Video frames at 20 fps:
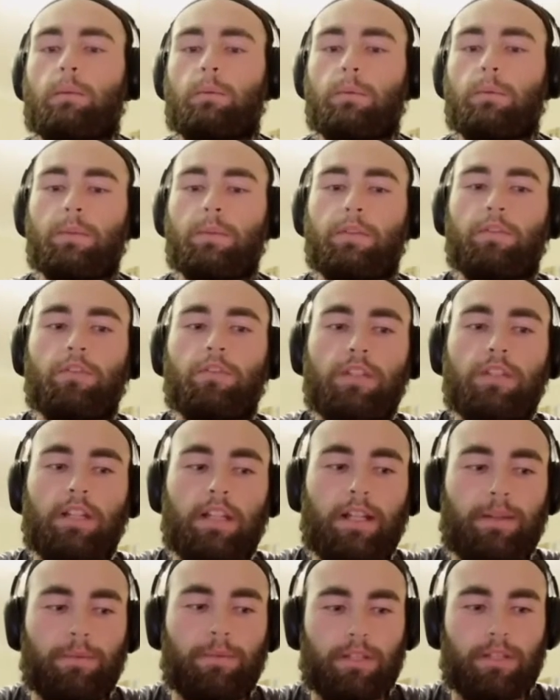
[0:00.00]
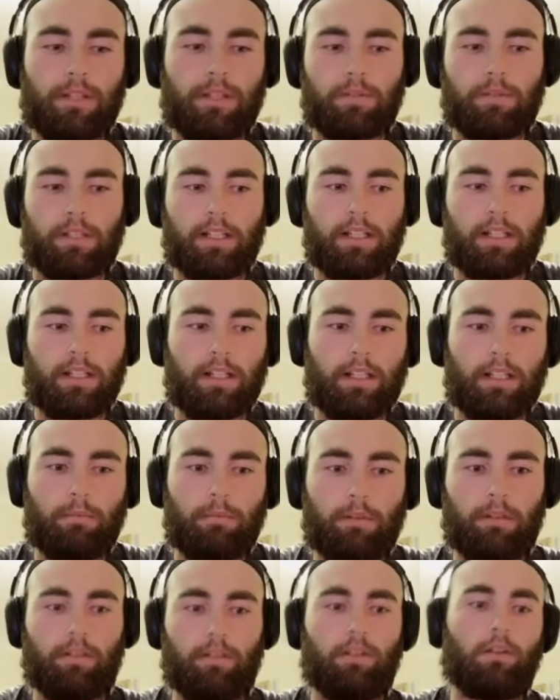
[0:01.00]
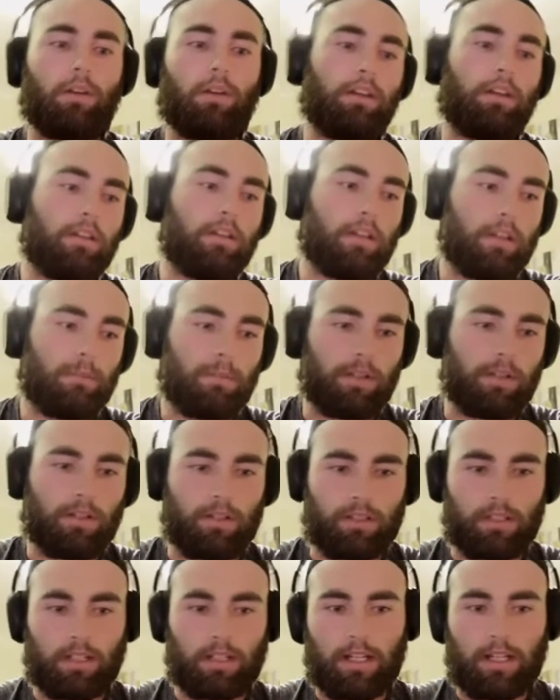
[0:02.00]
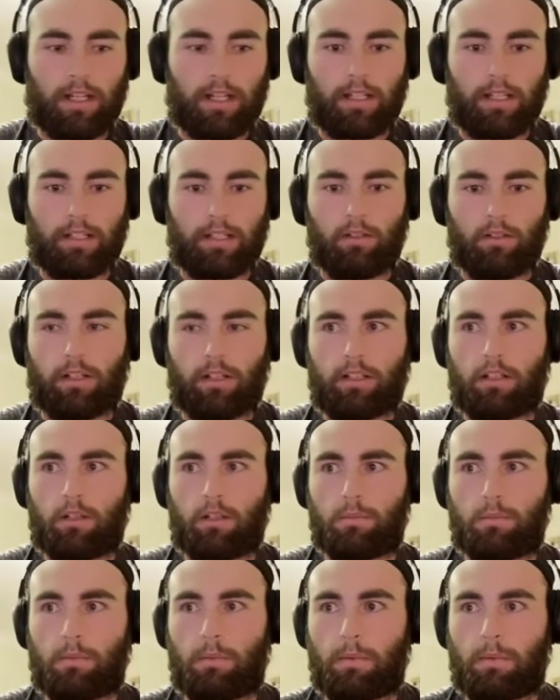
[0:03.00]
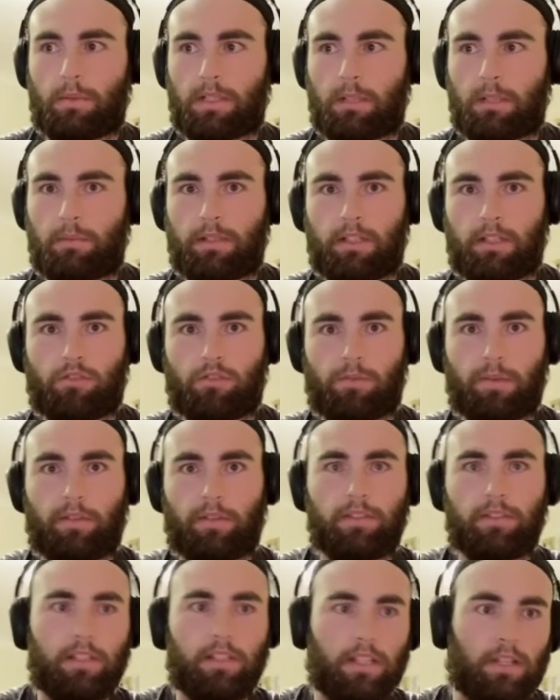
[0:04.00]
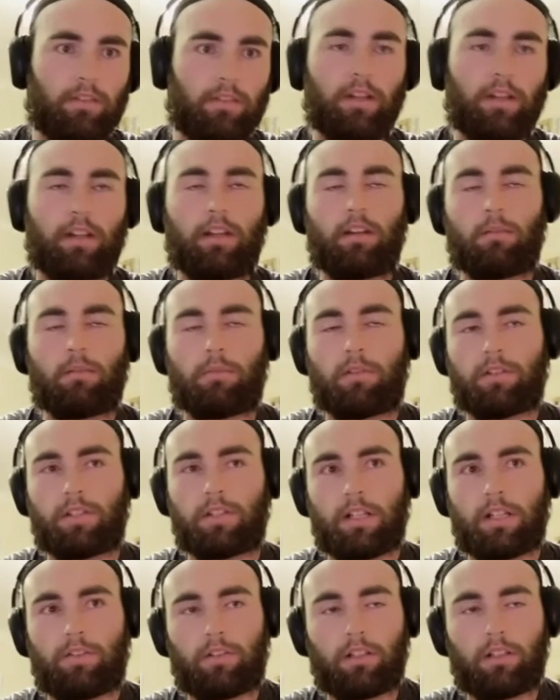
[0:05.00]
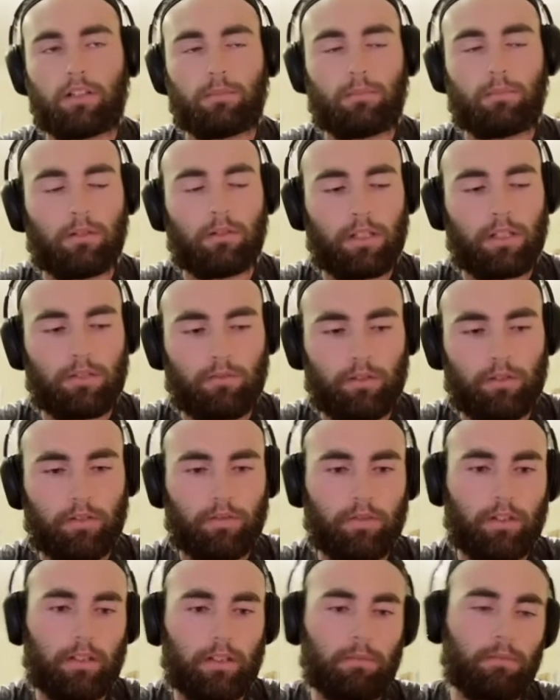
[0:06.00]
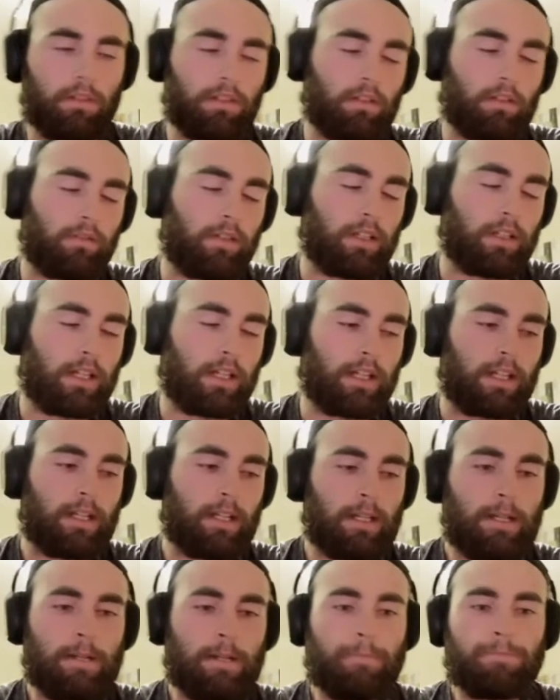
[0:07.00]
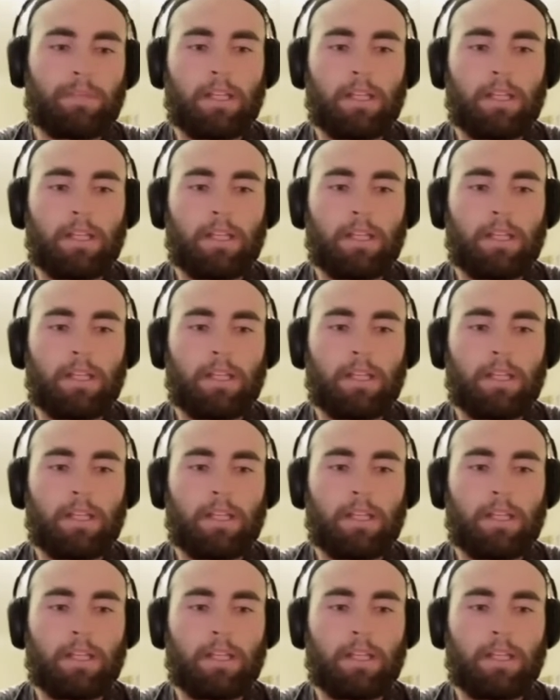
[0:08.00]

Like when it was first announced, I was kind of a little bit annoyed because you know I thought maybe it was a little bit disrespectful to David Ayer because he never got to know his real film and stuff like that.